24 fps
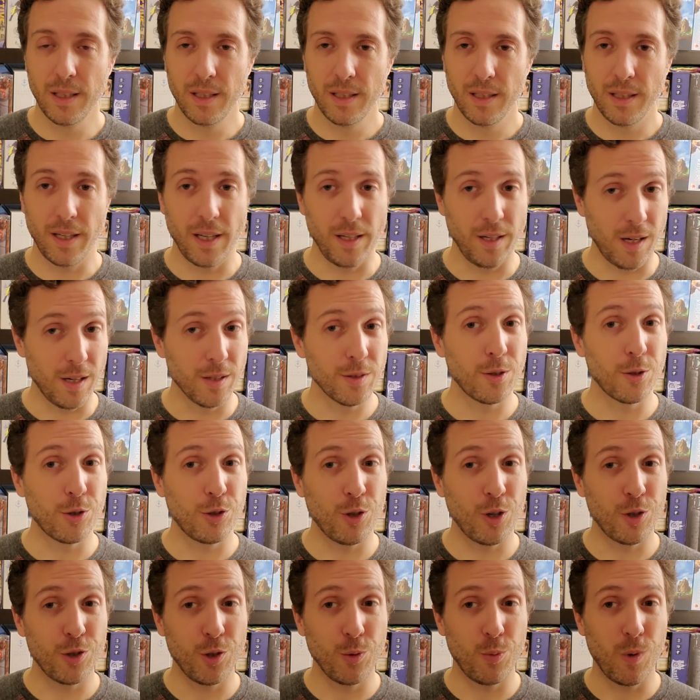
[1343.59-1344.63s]
and also
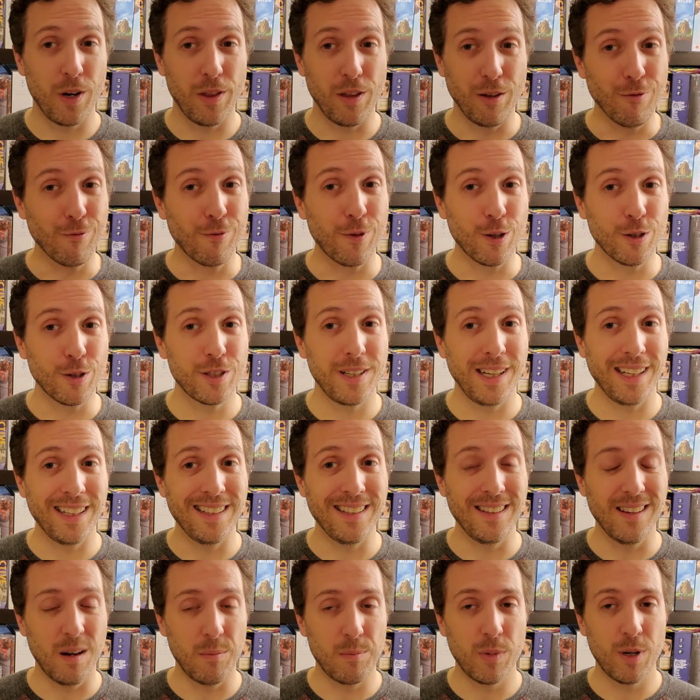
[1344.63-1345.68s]
shows you where the first hidden
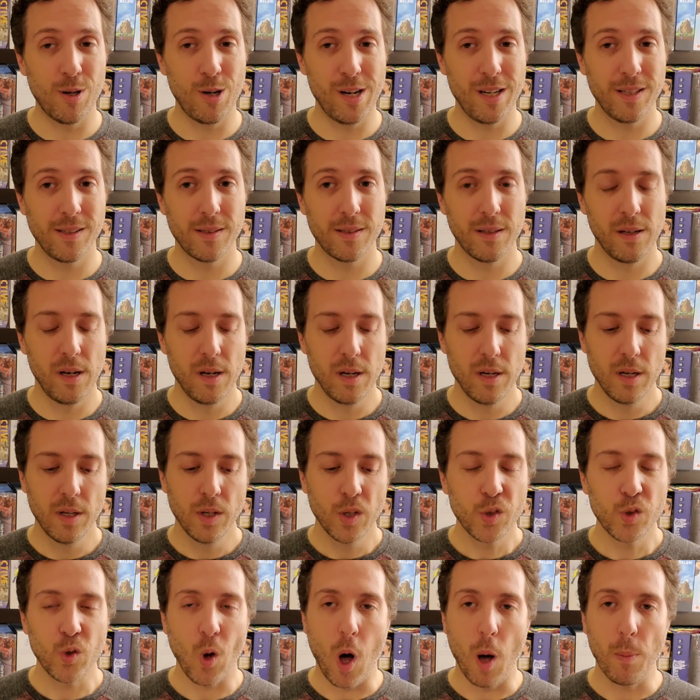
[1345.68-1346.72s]
number is.
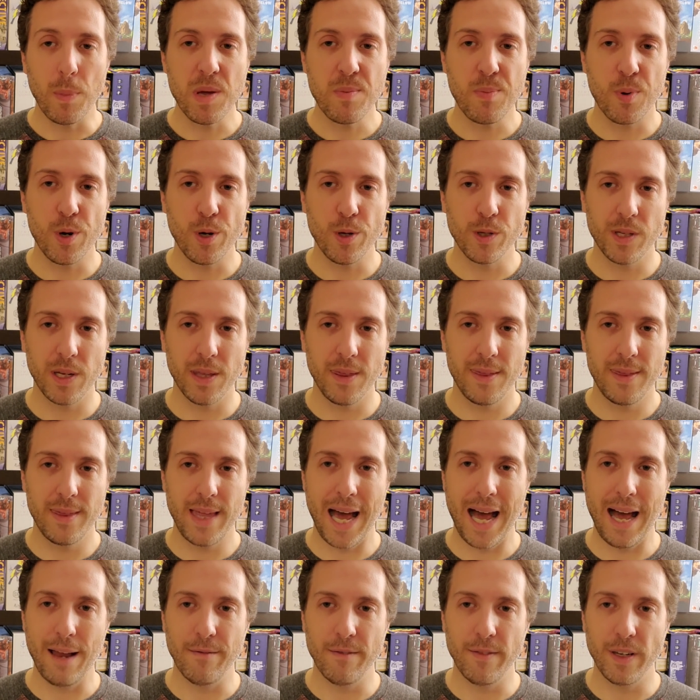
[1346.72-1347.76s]
So I'll be producing
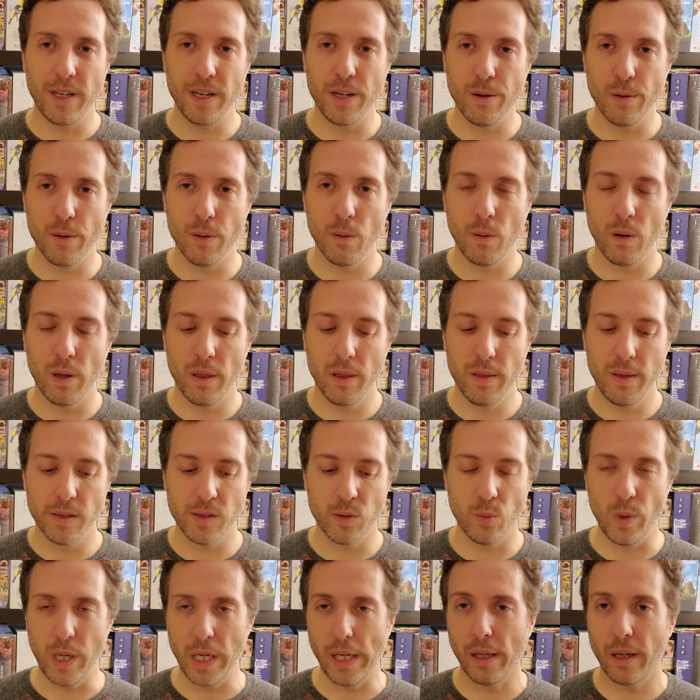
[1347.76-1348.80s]
that video this
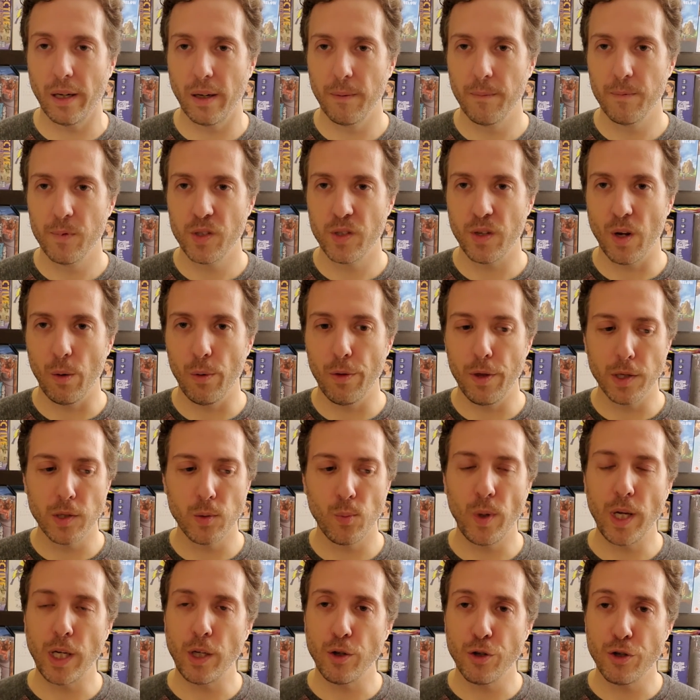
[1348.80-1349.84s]
week. So this
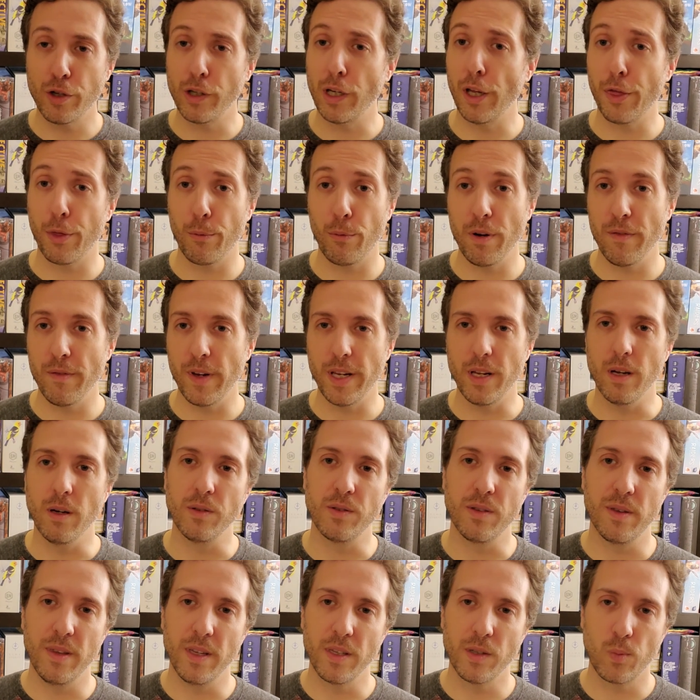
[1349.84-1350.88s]
week you should get 3
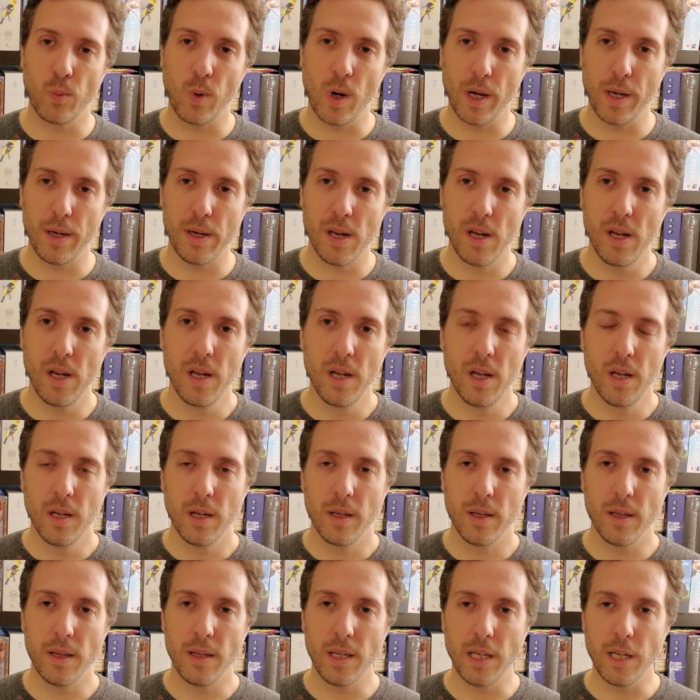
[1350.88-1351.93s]
videos. This one,
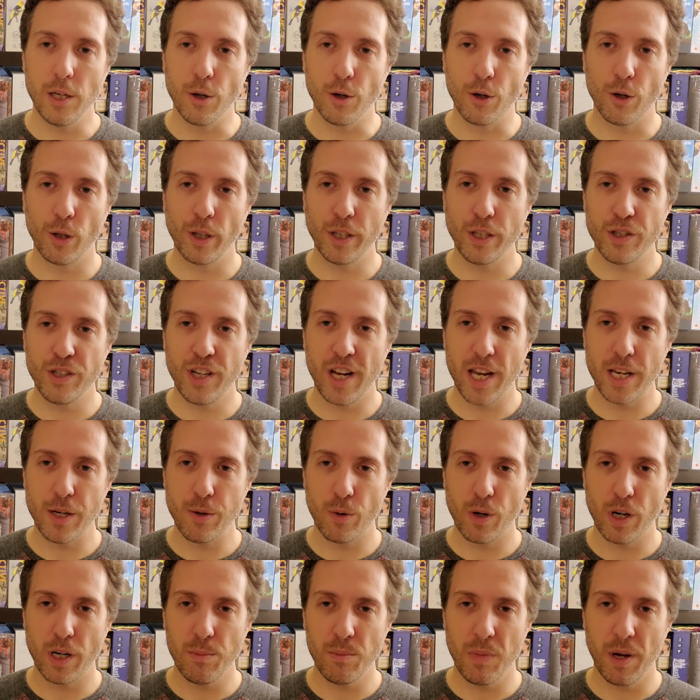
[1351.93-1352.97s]
the early
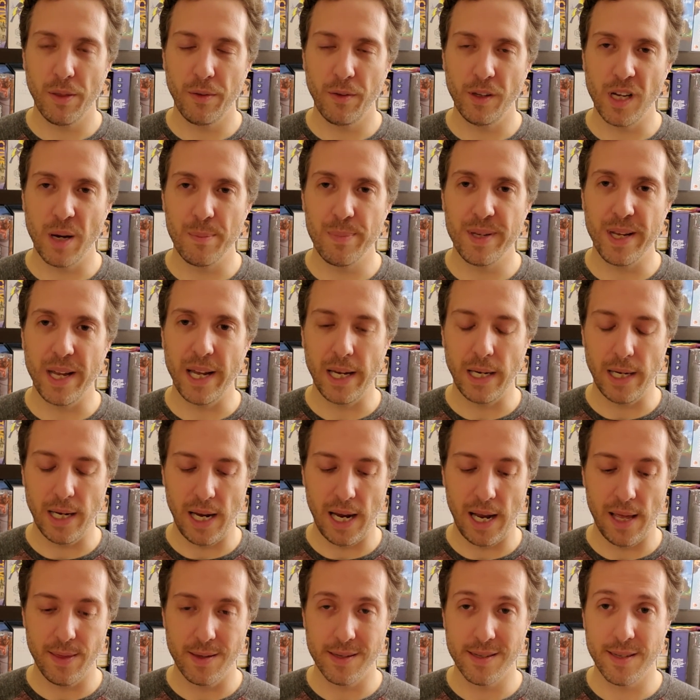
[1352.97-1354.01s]
January monthly update,
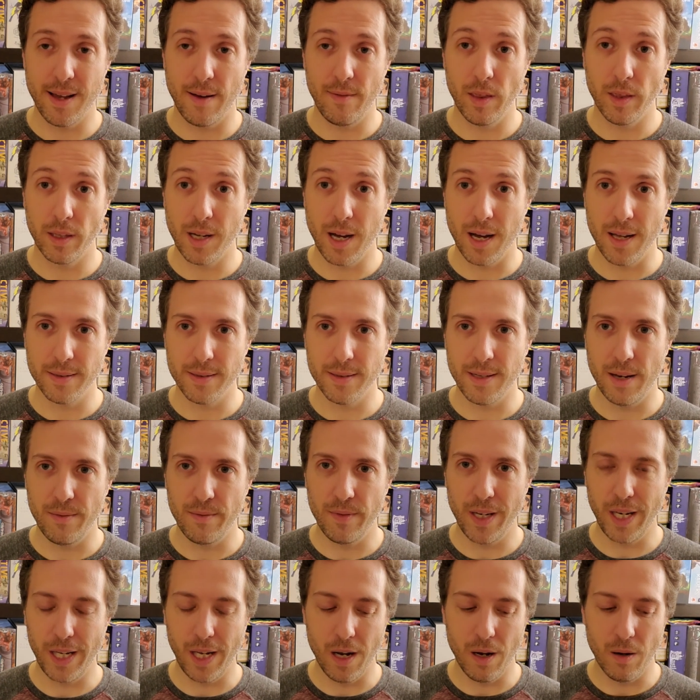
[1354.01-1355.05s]
and the Seventh Continent
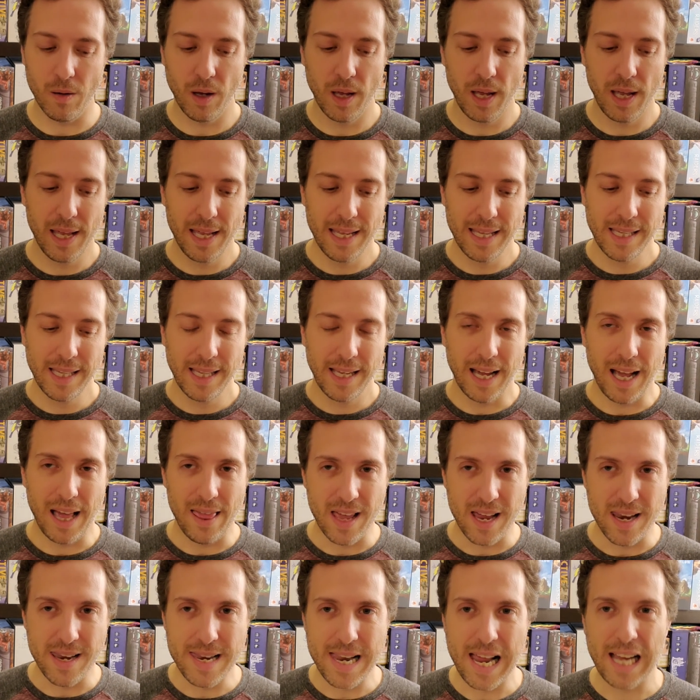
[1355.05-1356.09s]
video. And
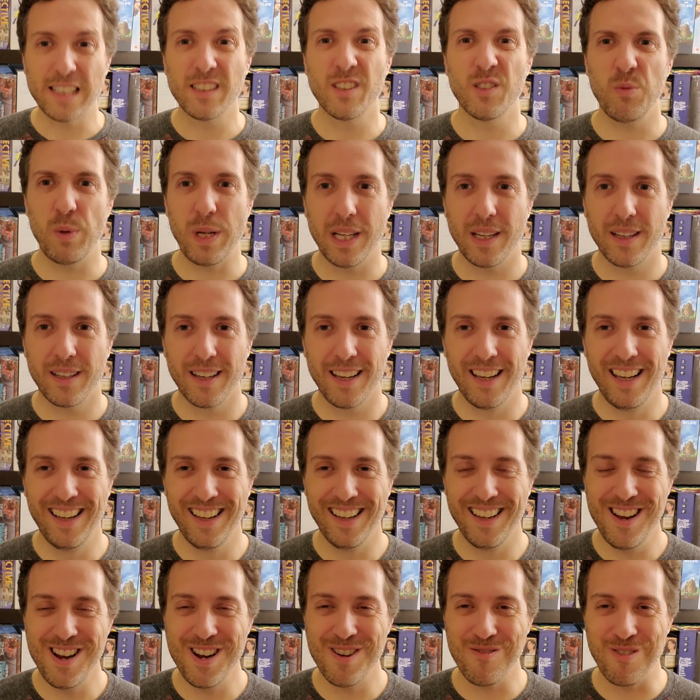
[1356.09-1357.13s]
then next week,
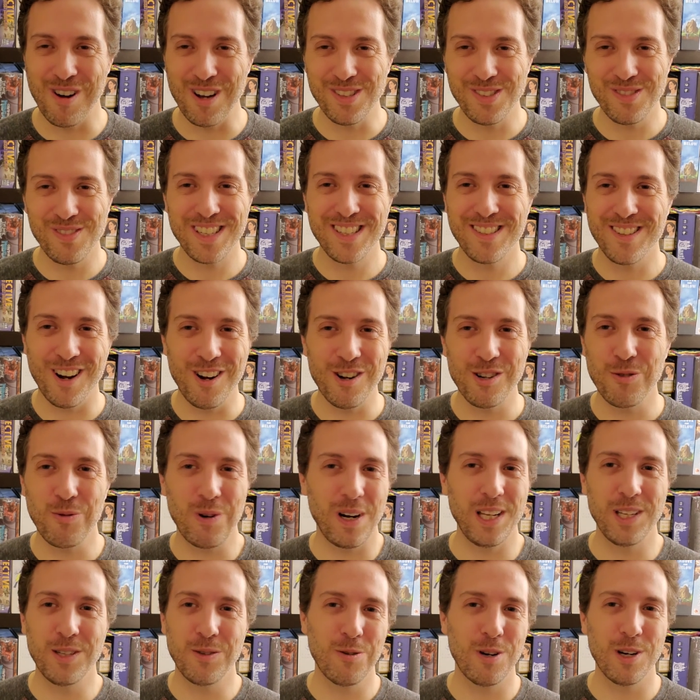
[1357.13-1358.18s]
once we start
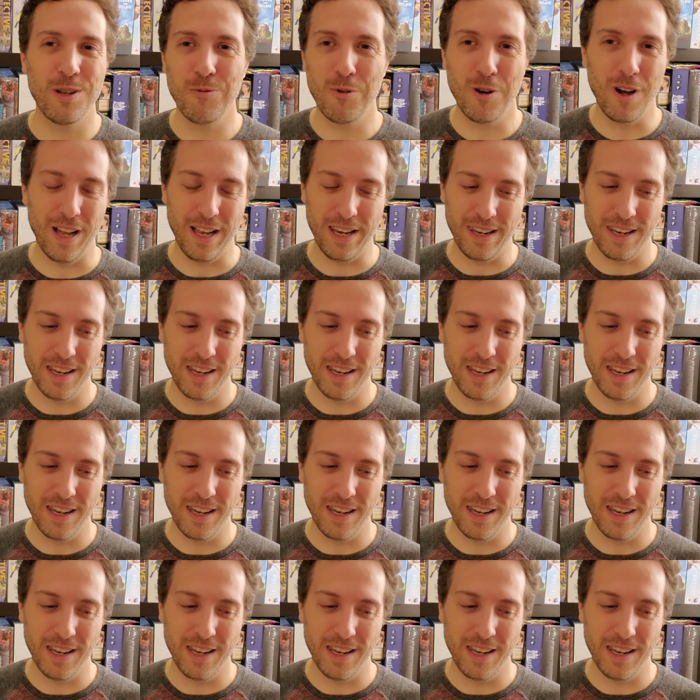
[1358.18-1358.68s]
2021,